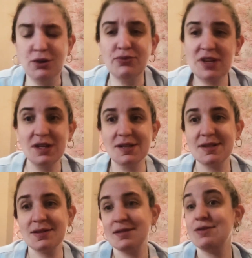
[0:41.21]

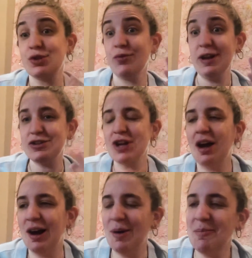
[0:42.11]
he's so rich.
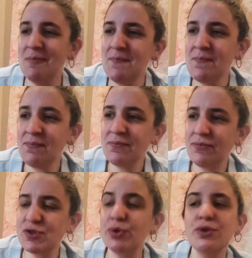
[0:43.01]

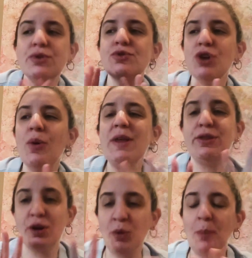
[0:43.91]
So there's no way that
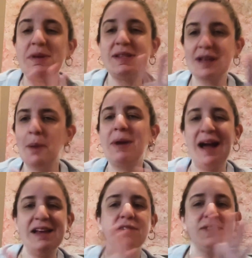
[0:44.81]
there won't be some
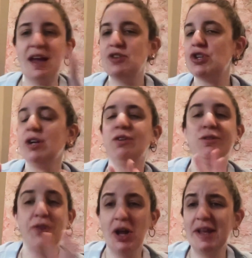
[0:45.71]
kind of tension or
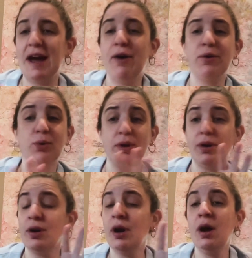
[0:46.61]
falling out
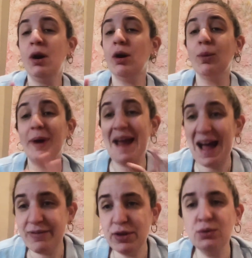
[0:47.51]
or what
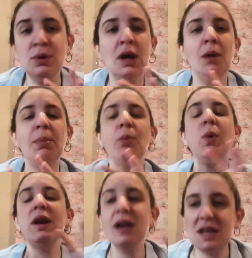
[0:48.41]
have you. But
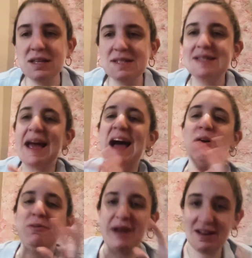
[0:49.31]
what it is, how
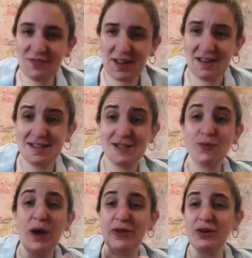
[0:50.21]
it manifests,
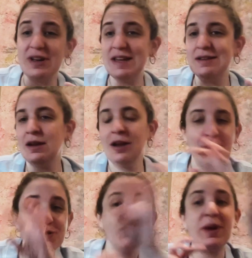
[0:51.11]
whether it
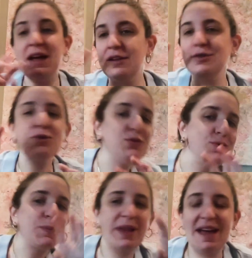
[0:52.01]
derails
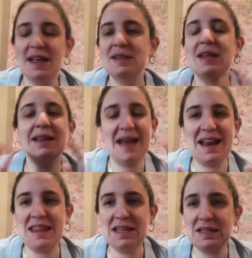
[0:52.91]
whose plans, like that,
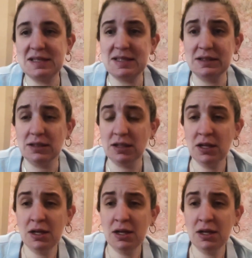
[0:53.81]
I think is still